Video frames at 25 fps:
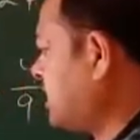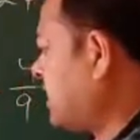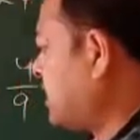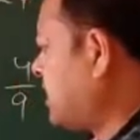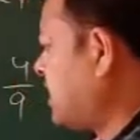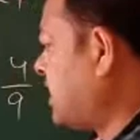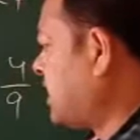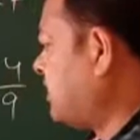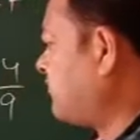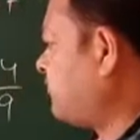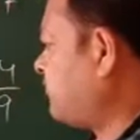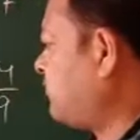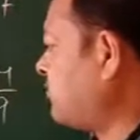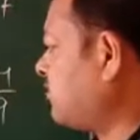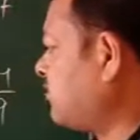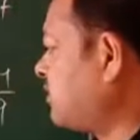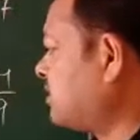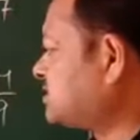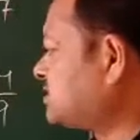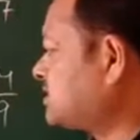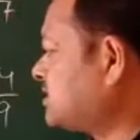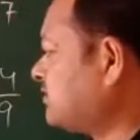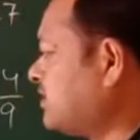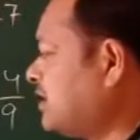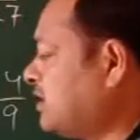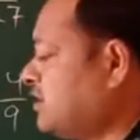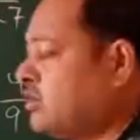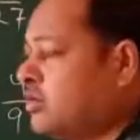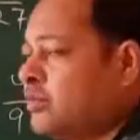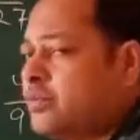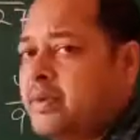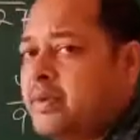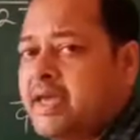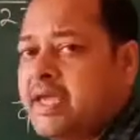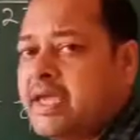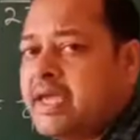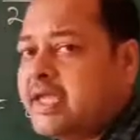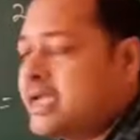and 4 is the value
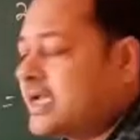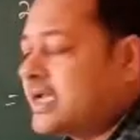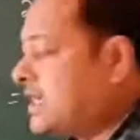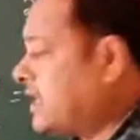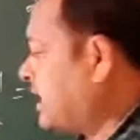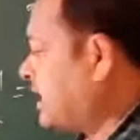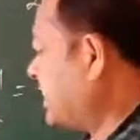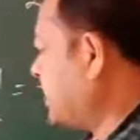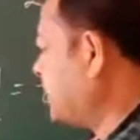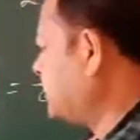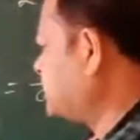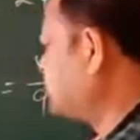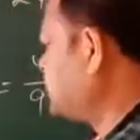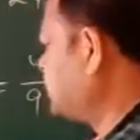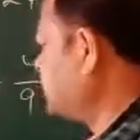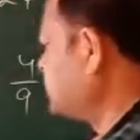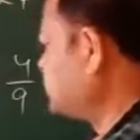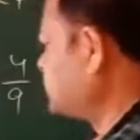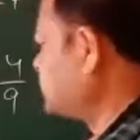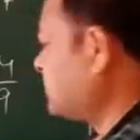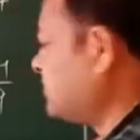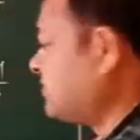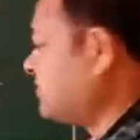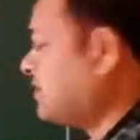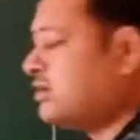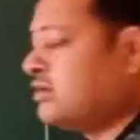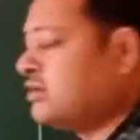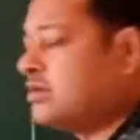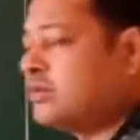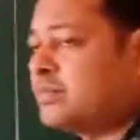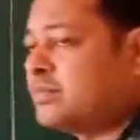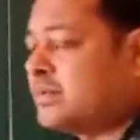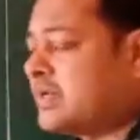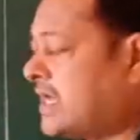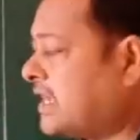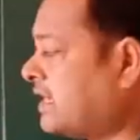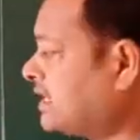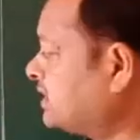of A and C is the value
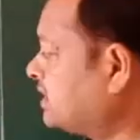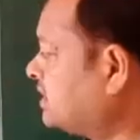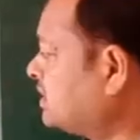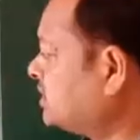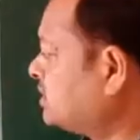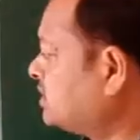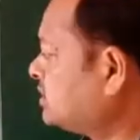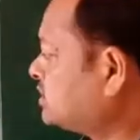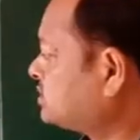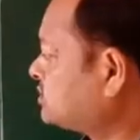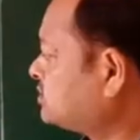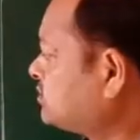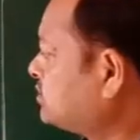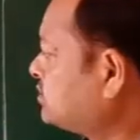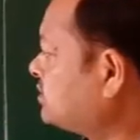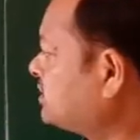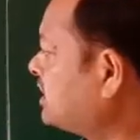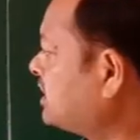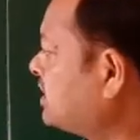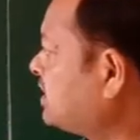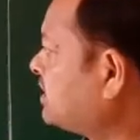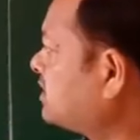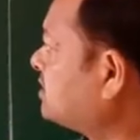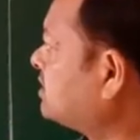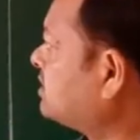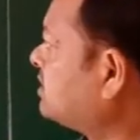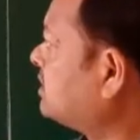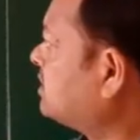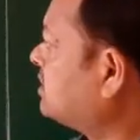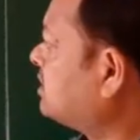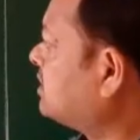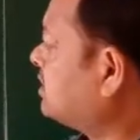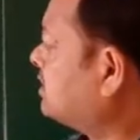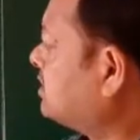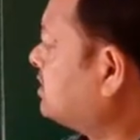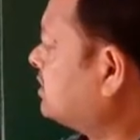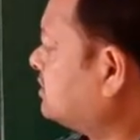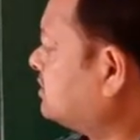of 9. So
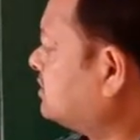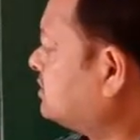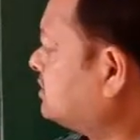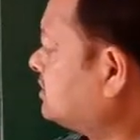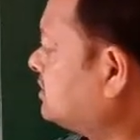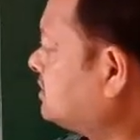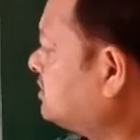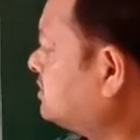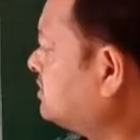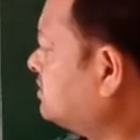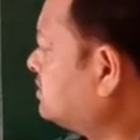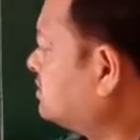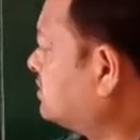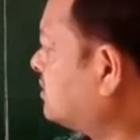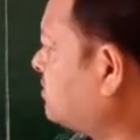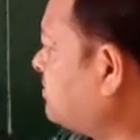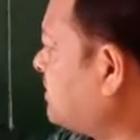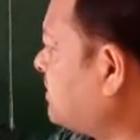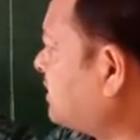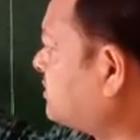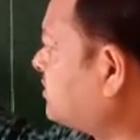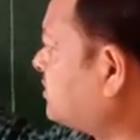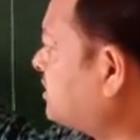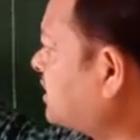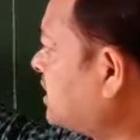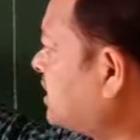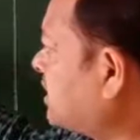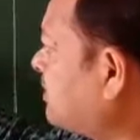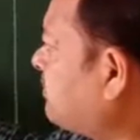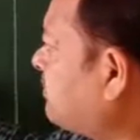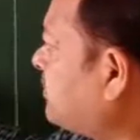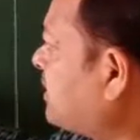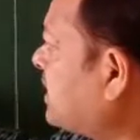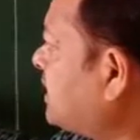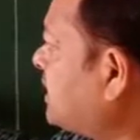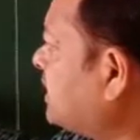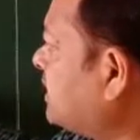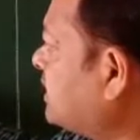here the method applied